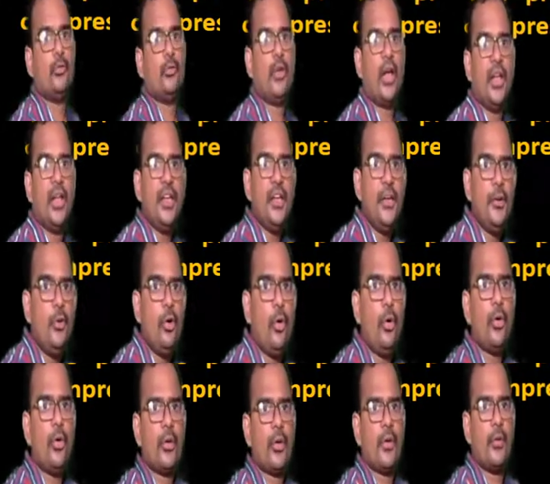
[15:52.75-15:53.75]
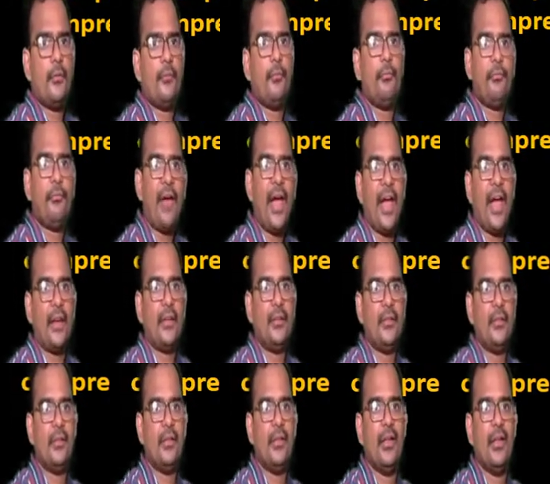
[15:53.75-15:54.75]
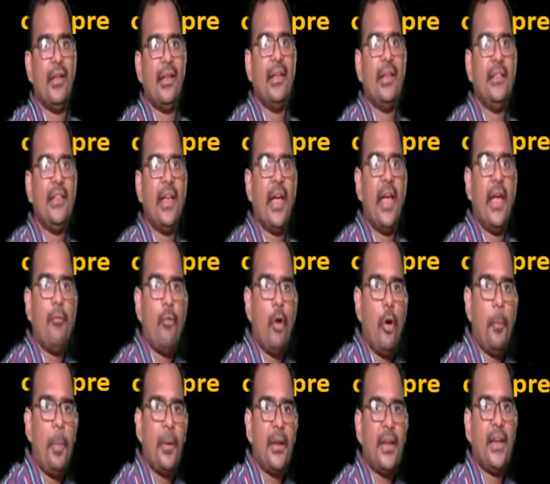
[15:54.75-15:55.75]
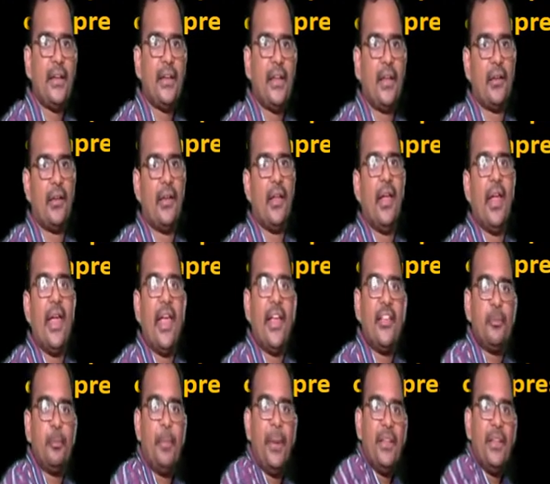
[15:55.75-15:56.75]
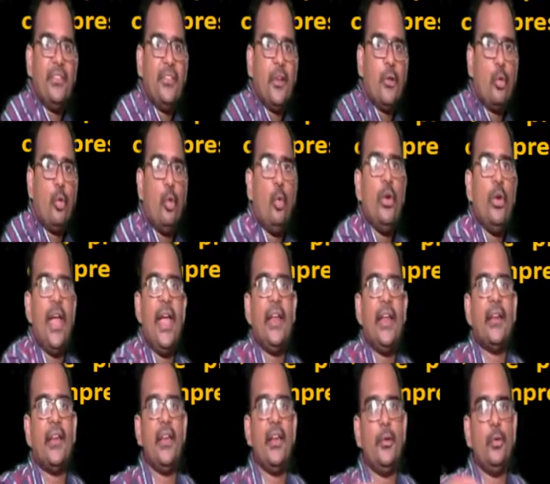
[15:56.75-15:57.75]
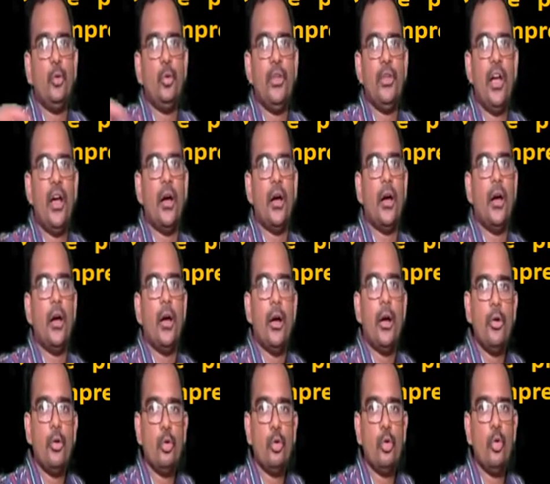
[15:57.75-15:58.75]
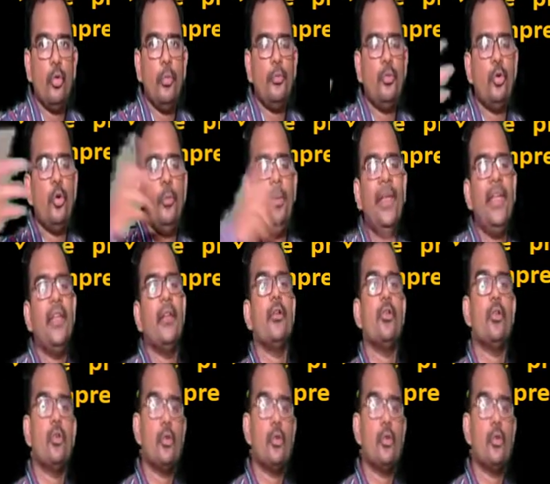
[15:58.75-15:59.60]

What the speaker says: So the indoor fan in the evaporator expels the cool air into the room to be